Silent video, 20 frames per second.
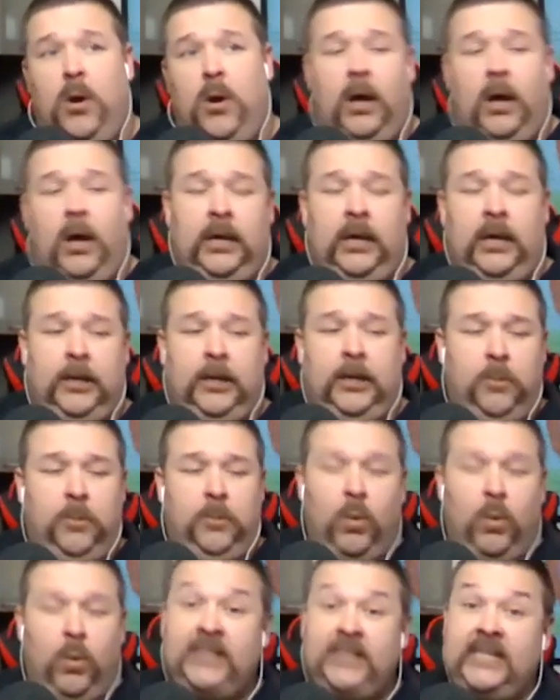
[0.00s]

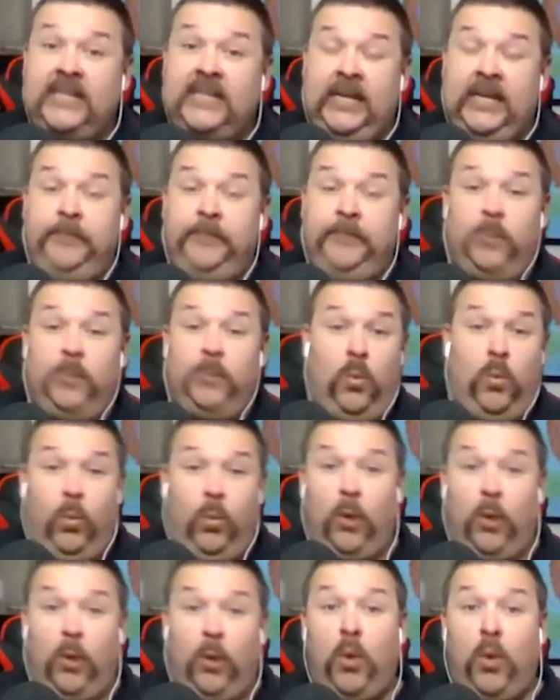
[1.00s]
one city,
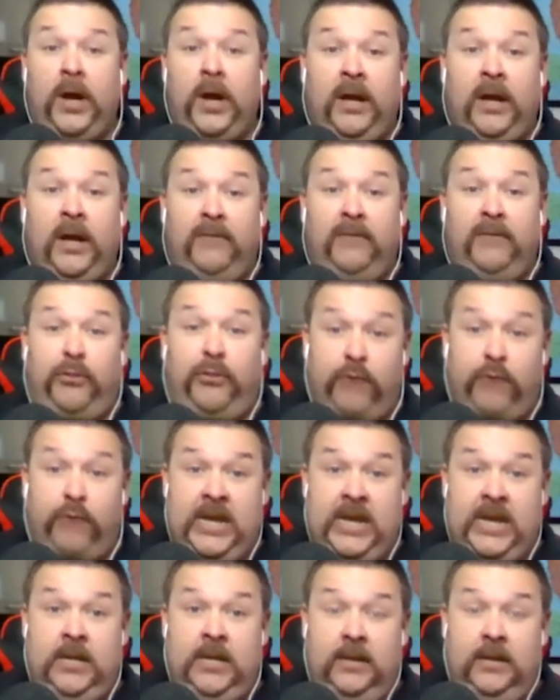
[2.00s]
we're one of
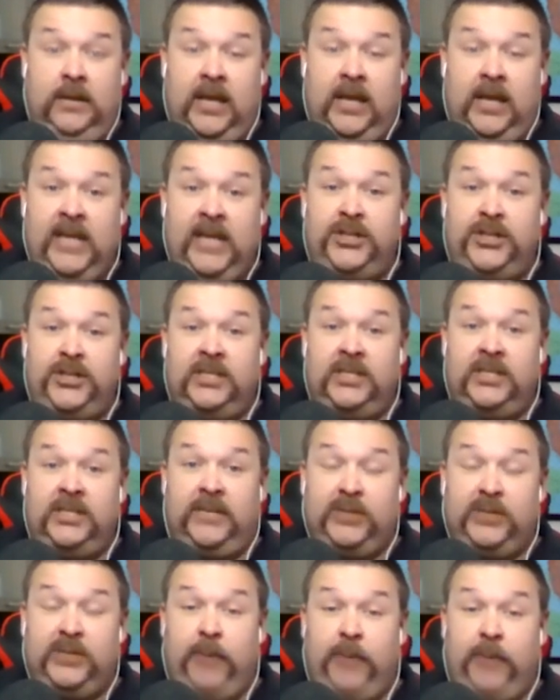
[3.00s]
3 engines that
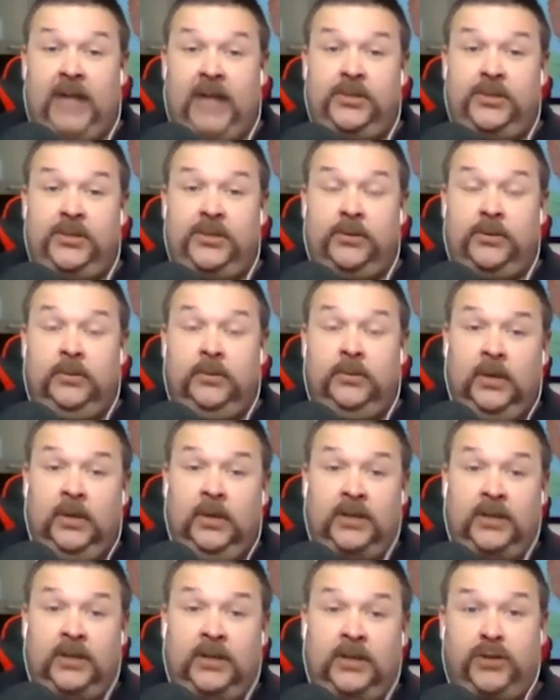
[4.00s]
respond to
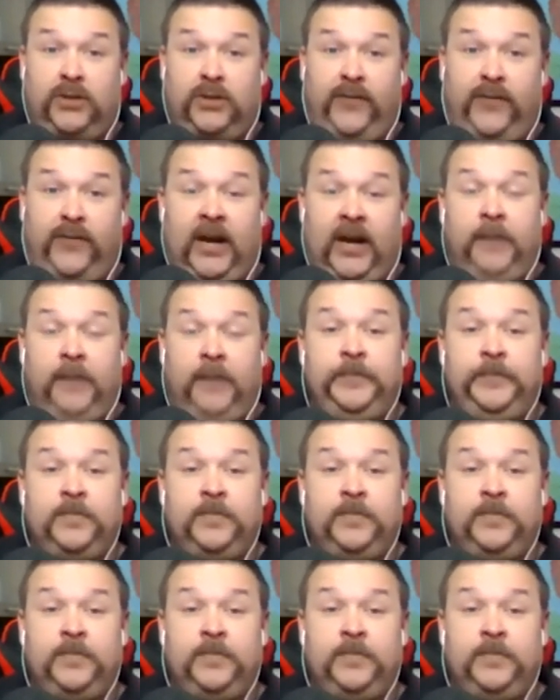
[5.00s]
a structure fire.